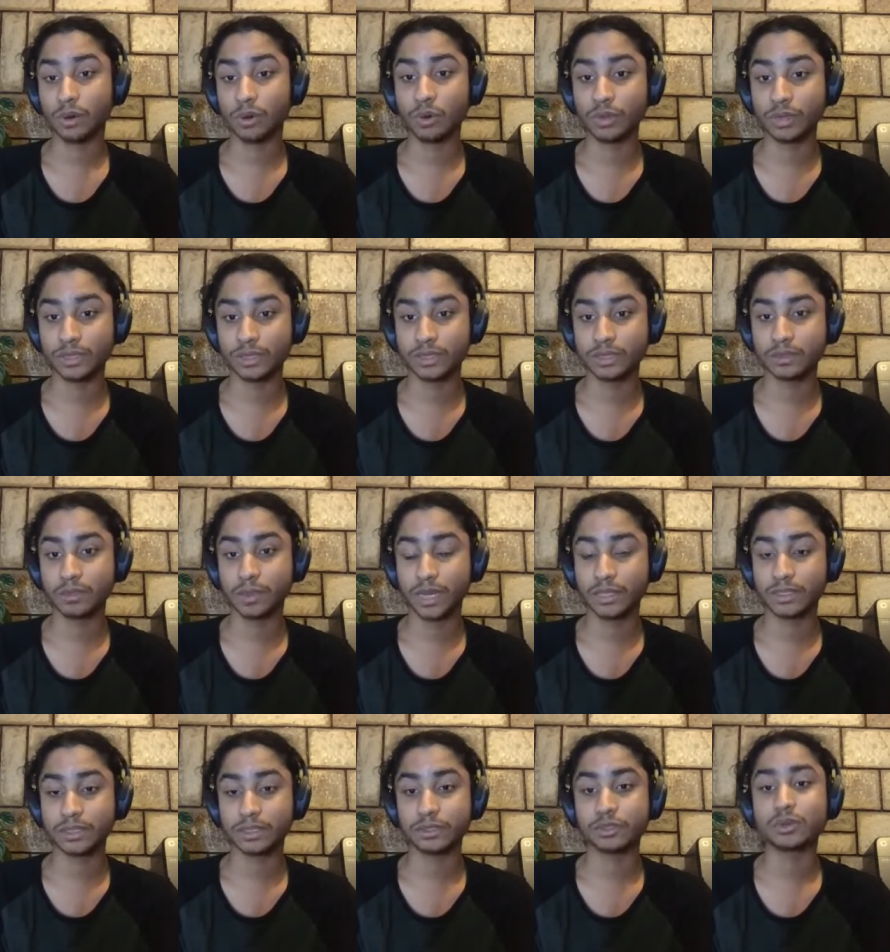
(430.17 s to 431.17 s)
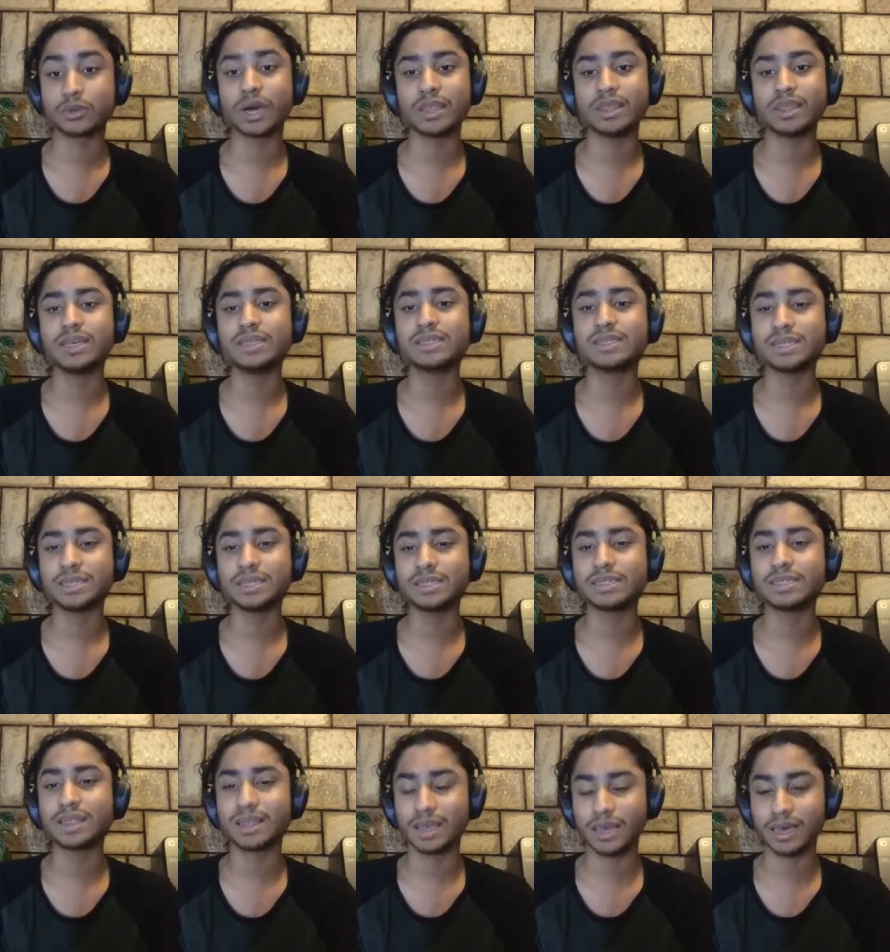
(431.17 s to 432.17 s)
on this matter. So I think
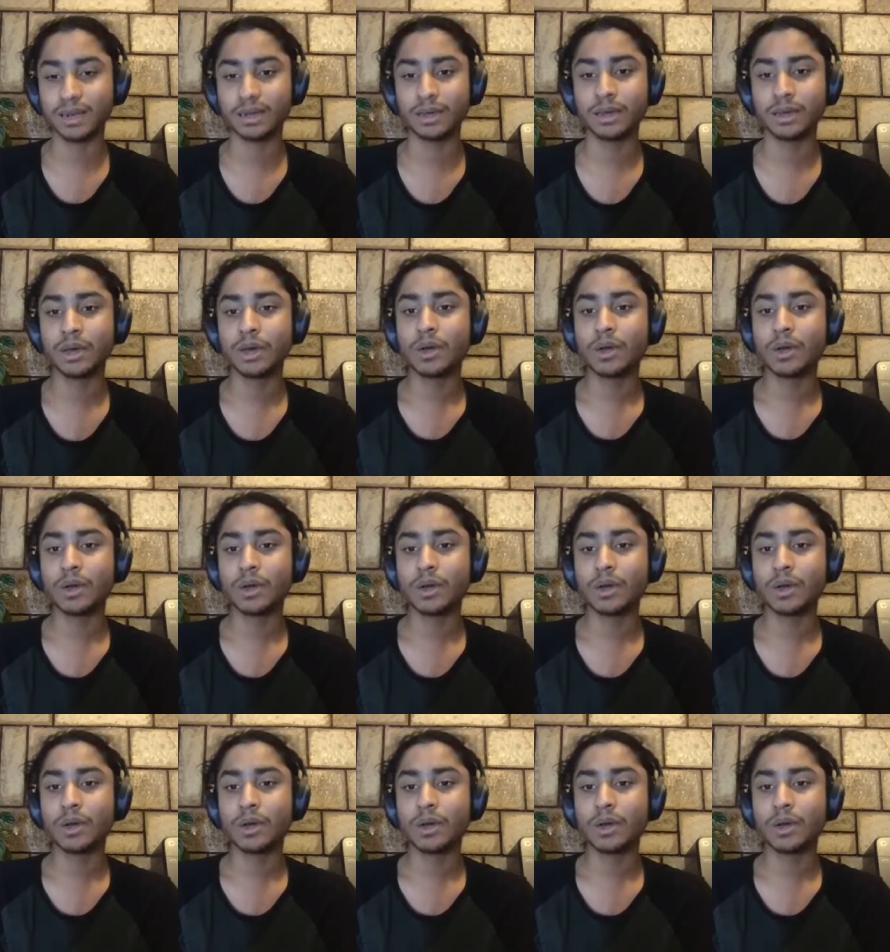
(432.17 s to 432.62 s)
since then,